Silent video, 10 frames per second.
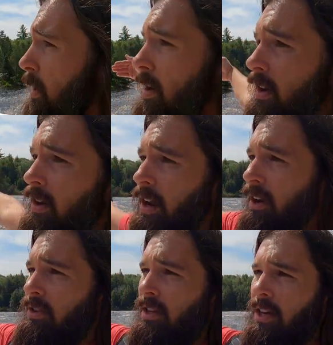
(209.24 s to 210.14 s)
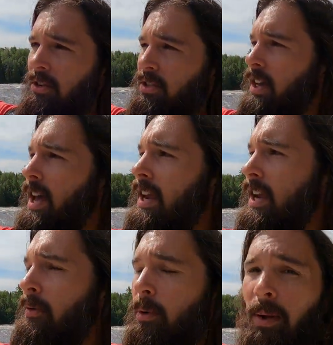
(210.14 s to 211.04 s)
apart and goes on either side,
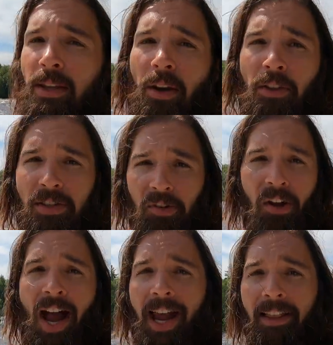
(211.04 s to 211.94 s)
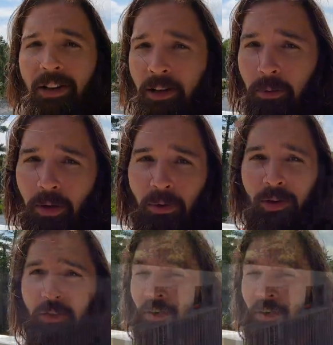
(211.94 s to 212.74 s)
and we're about to go on this little island in the middle of the